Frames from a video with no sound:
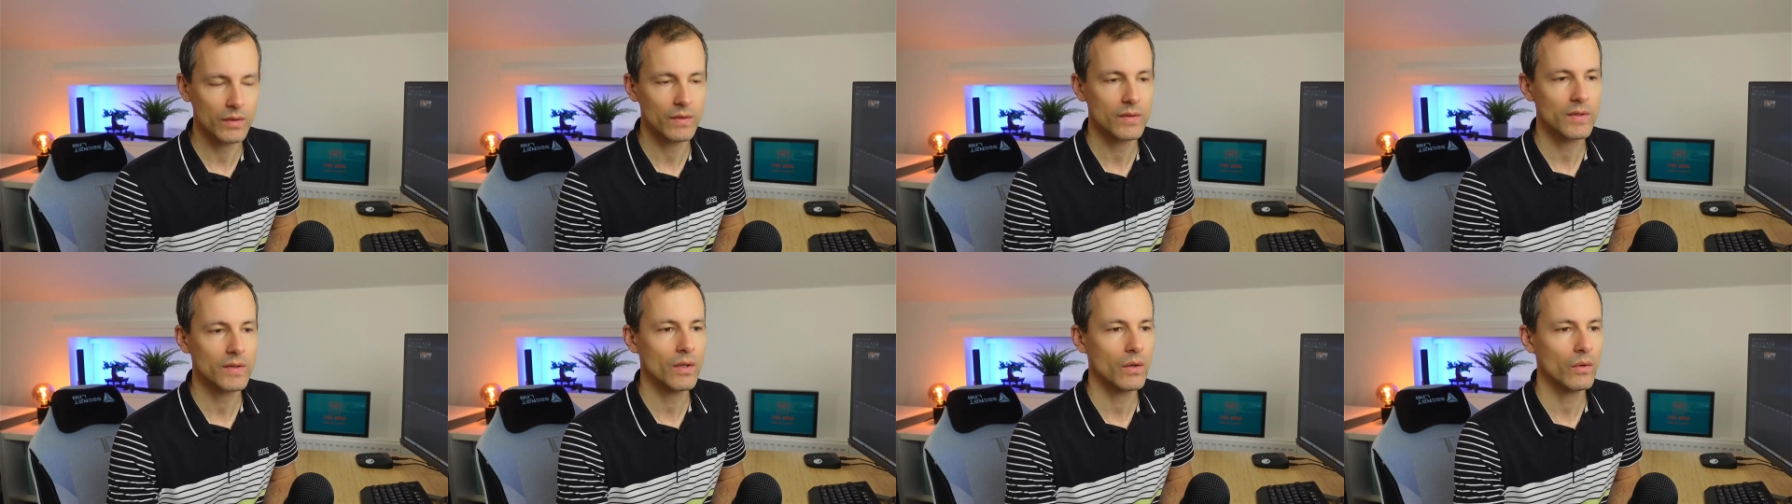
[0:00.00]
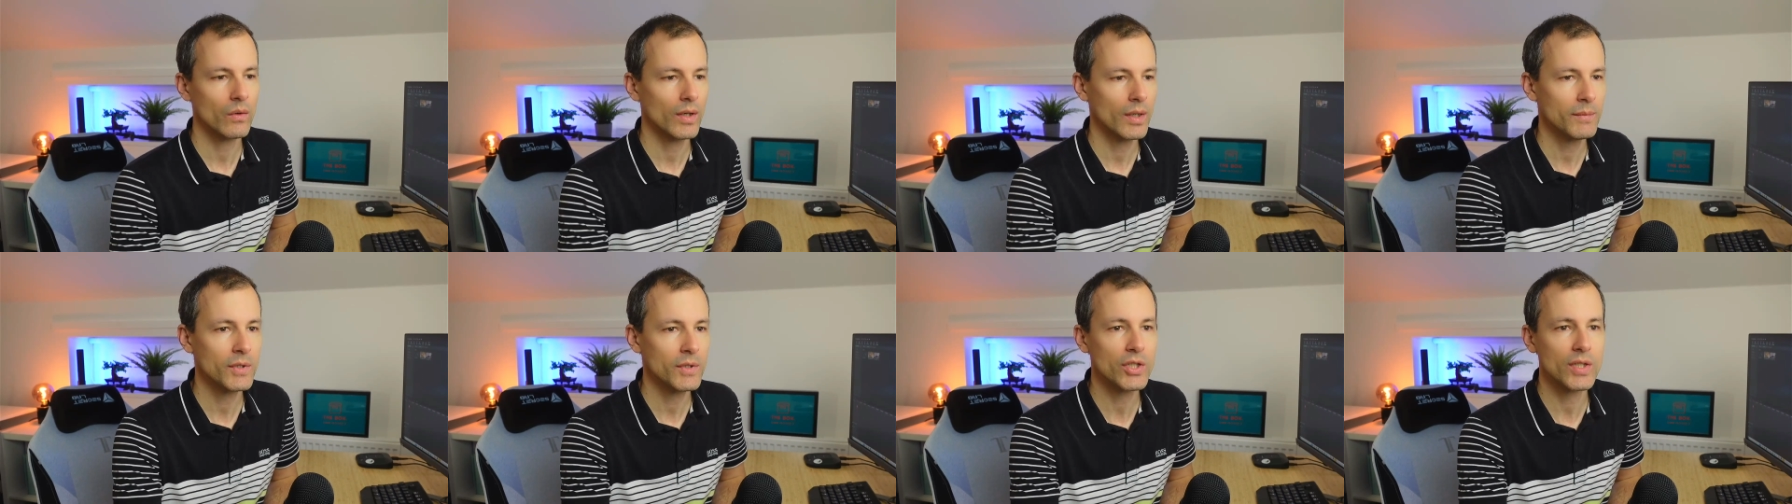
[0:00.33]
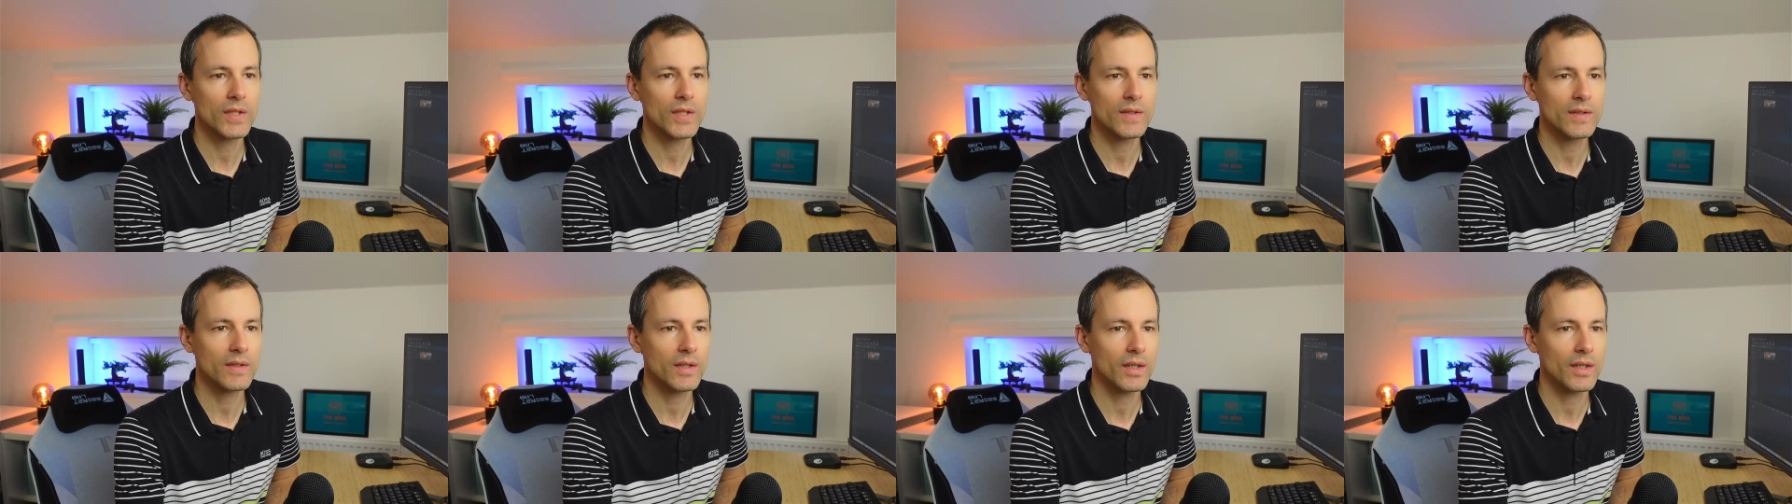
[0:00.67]
So let me
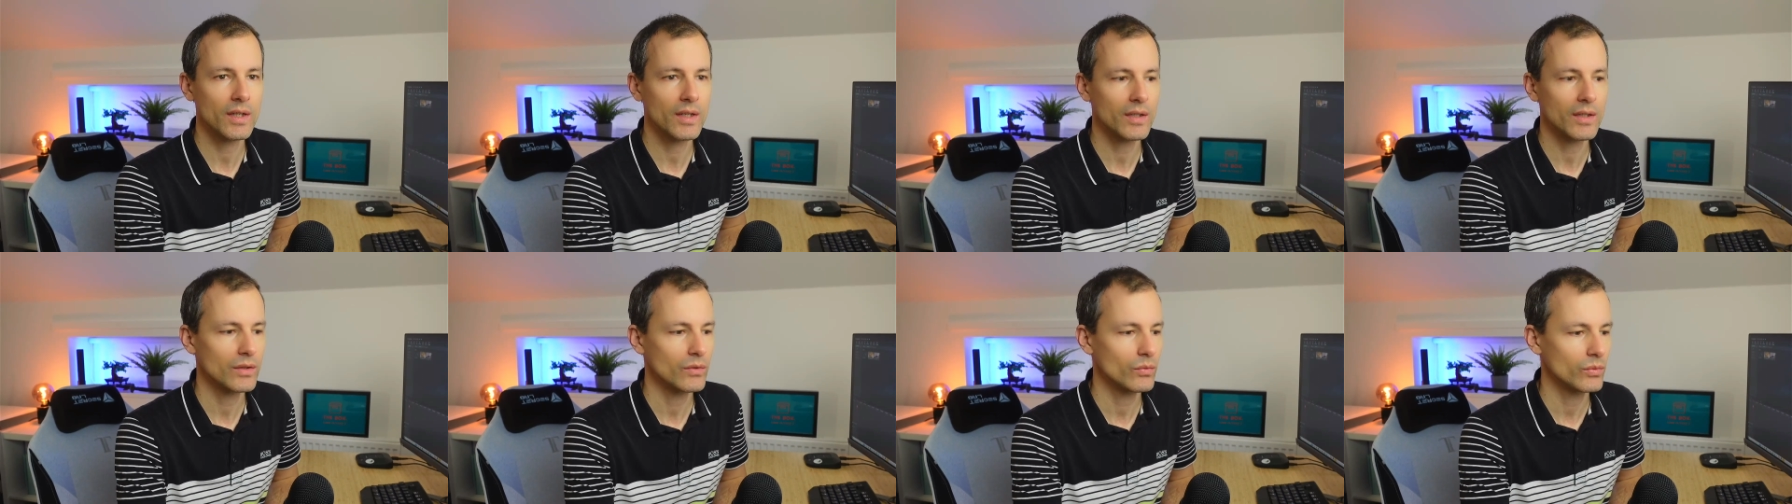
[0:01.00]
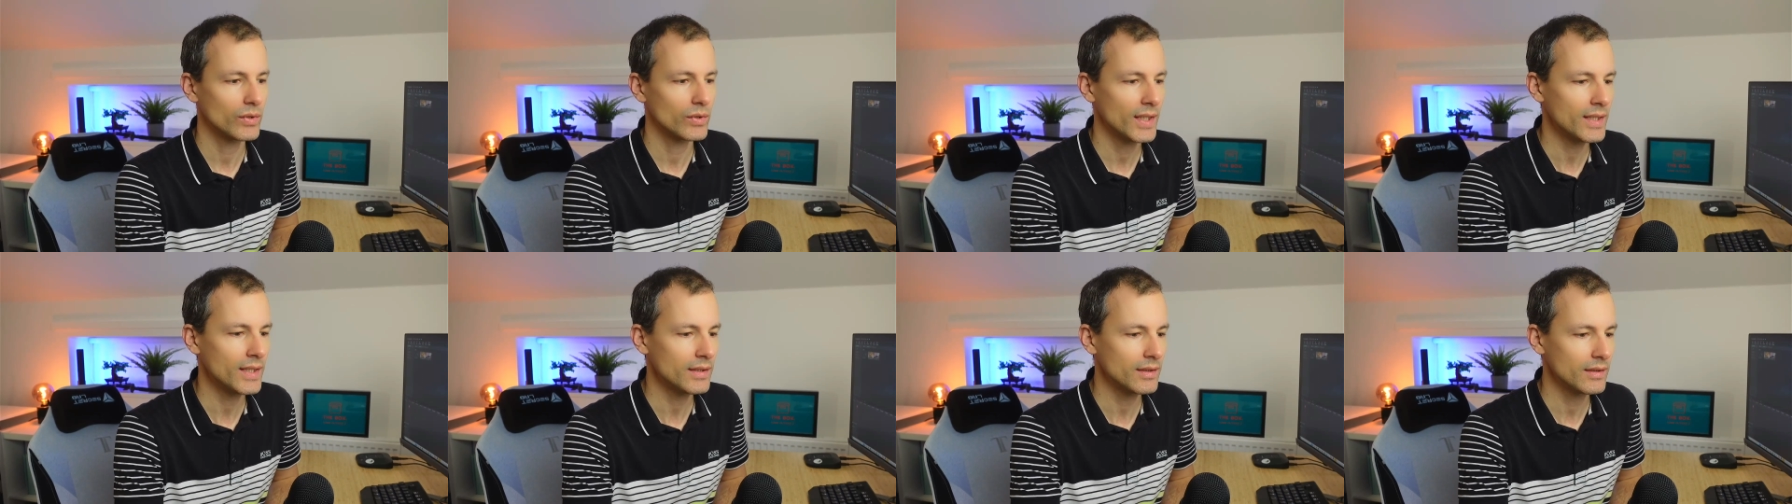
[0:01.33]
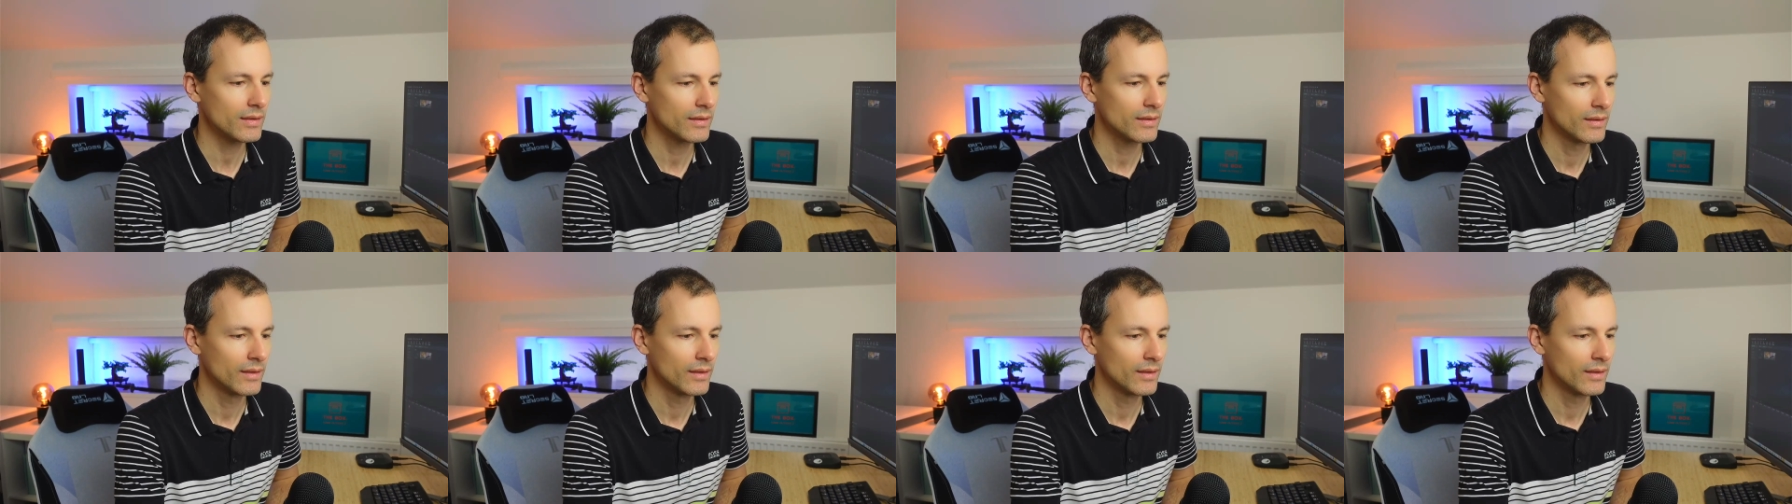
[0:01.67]
just uh, do that.